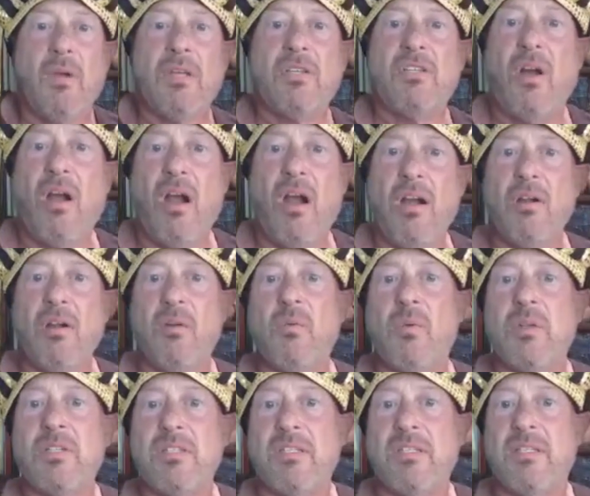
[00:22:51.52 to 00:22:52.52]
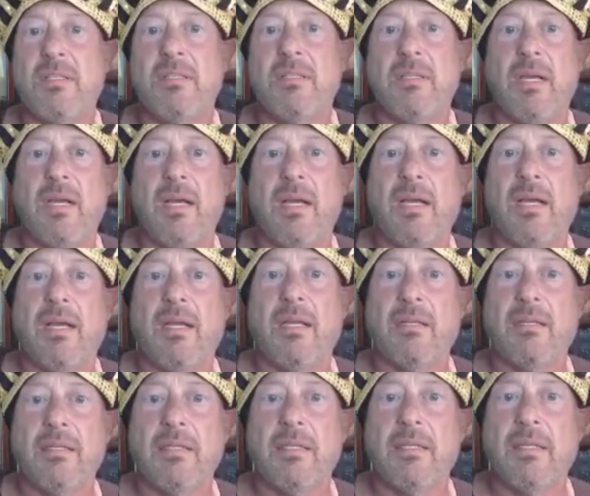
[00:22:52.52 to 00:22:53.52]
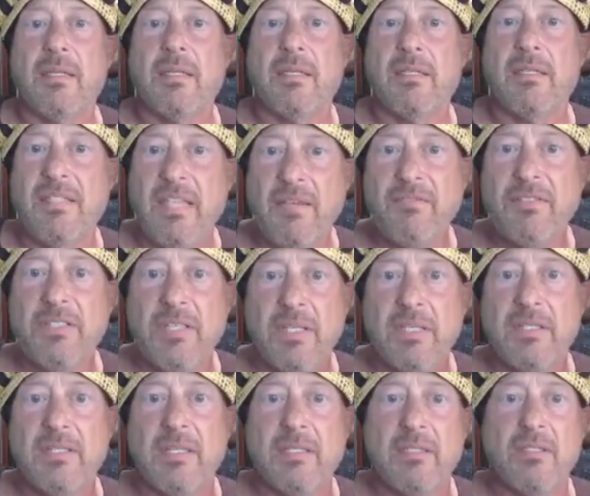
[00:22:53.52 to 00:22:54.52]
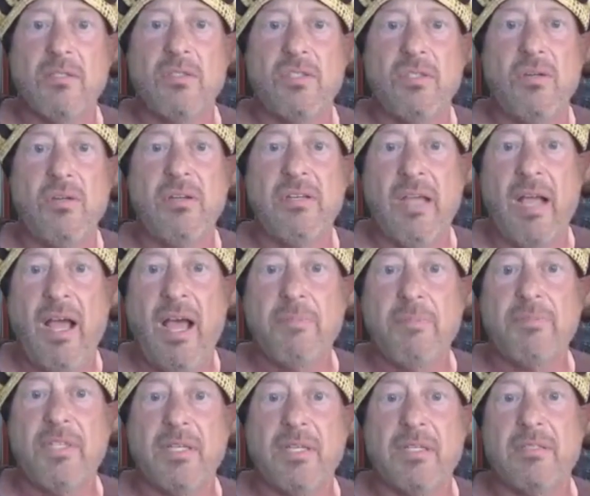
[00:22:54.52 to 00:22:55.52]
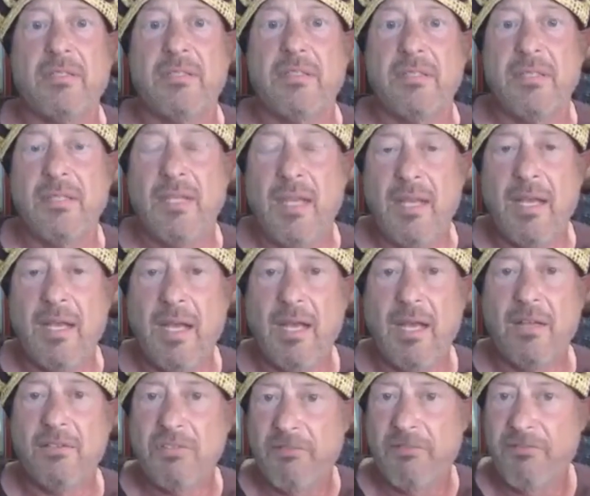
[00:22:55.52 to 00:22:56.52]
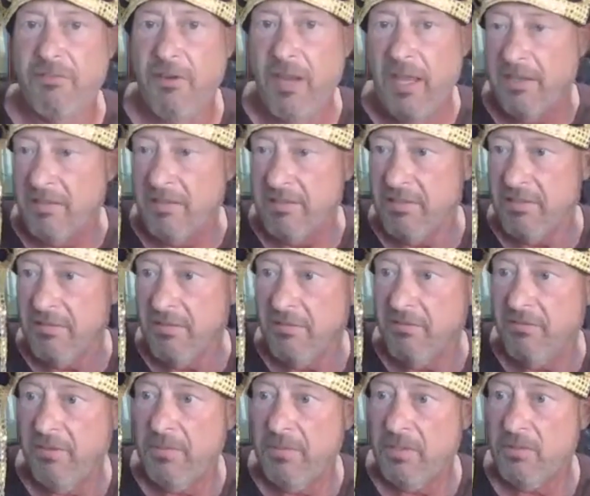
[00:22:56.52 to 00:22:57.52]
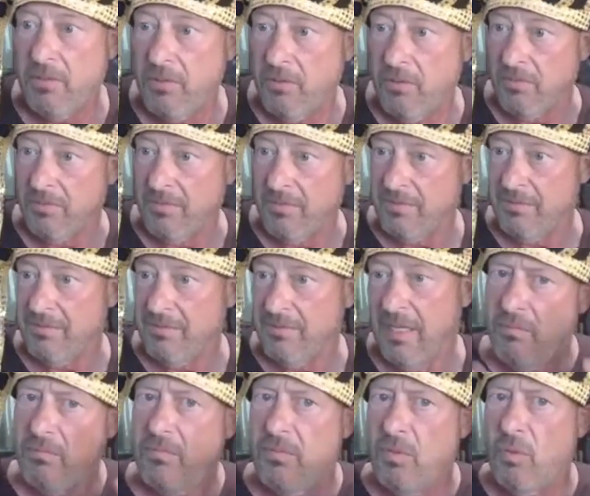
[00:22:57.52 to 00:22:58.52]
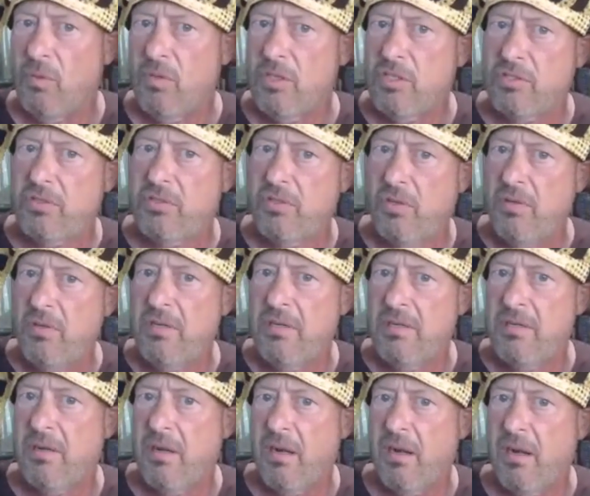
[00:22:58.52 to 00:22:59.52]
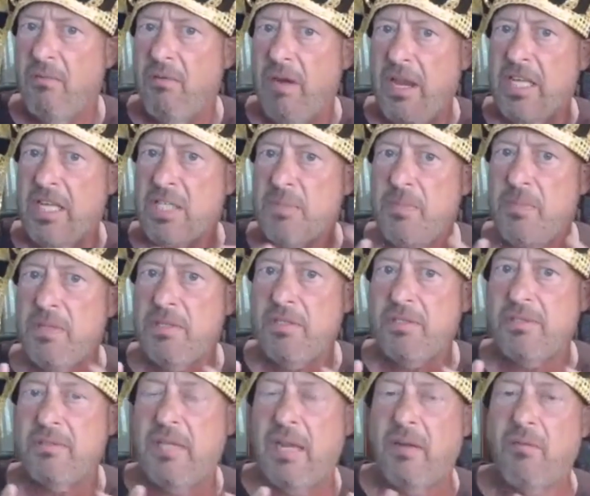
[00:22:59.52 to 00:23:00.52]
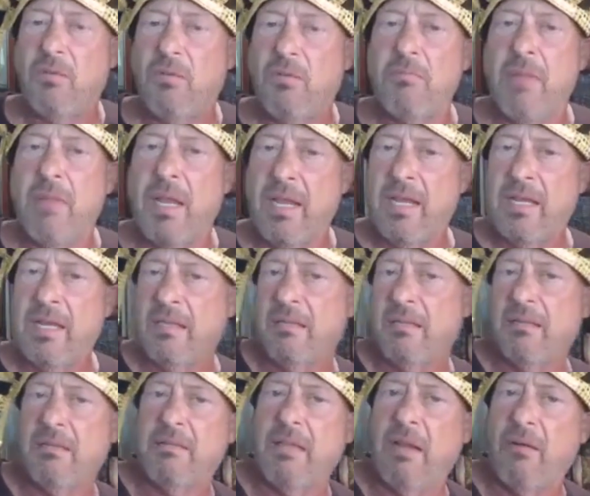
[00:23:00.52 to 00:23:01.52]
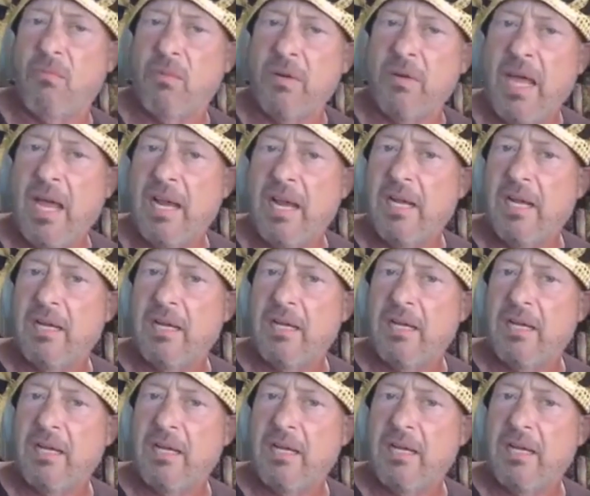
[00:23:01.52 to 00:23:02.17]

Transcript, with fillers: when Carter was uh, gifted certain objects uh, to friends from the tomb, there were certain arrangements that were made that were not